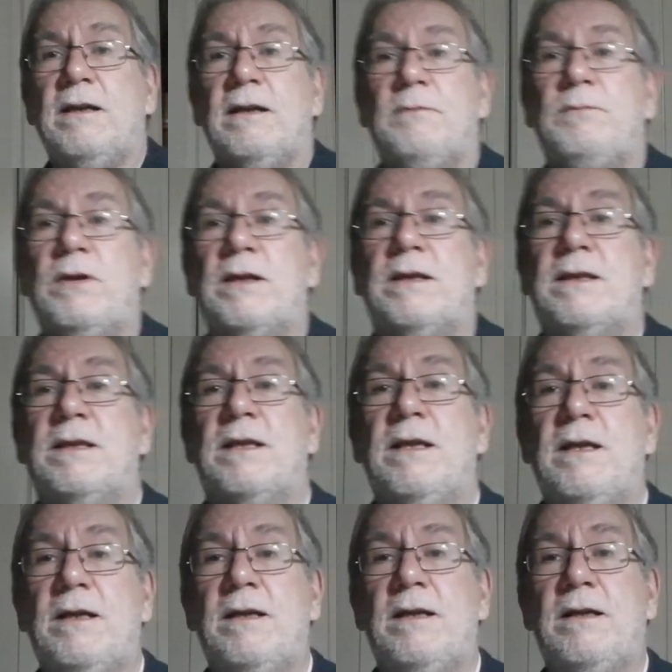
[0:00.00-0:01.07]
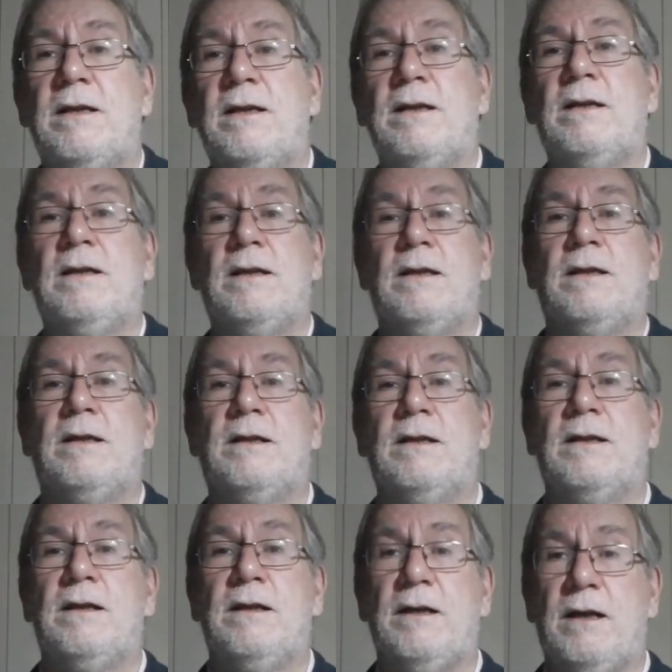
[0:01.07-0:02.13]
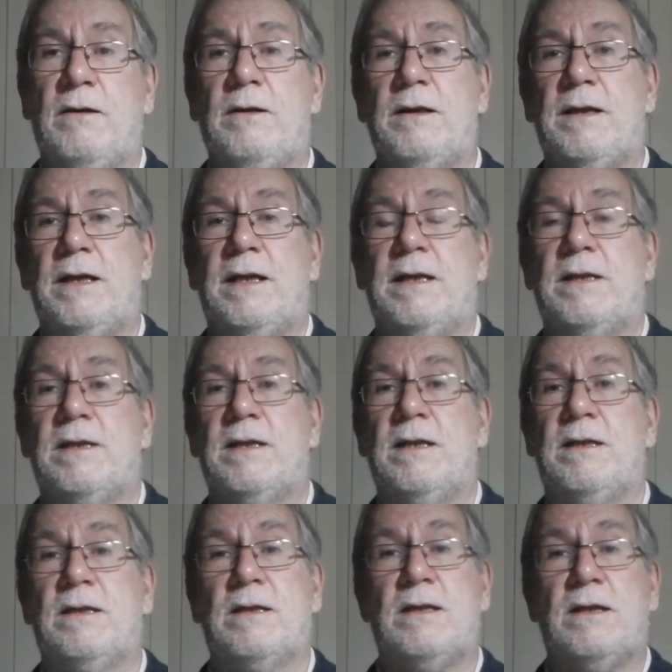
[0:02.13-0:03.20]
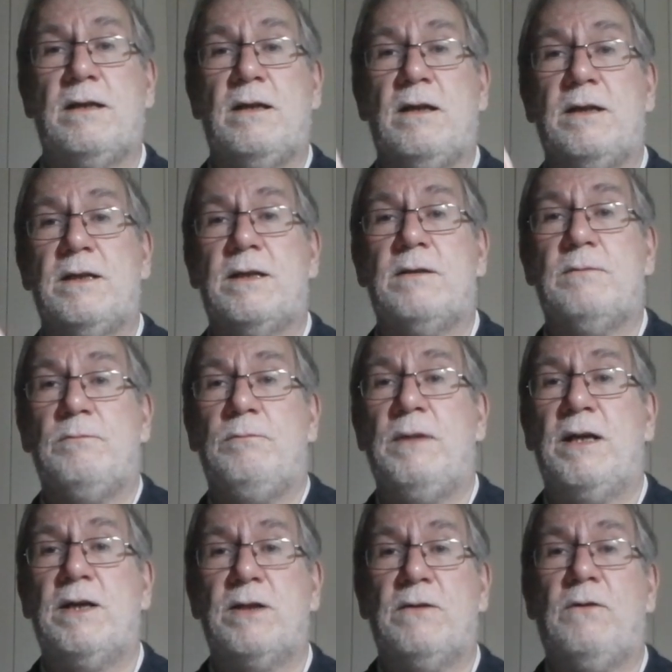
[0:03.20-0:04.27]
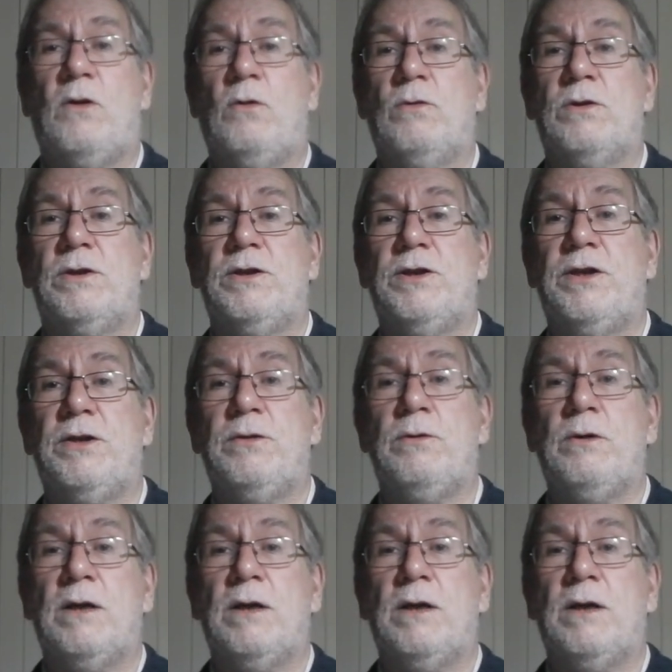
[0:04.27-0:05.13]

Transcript: but yeah, I think it's a nice mix of old and new,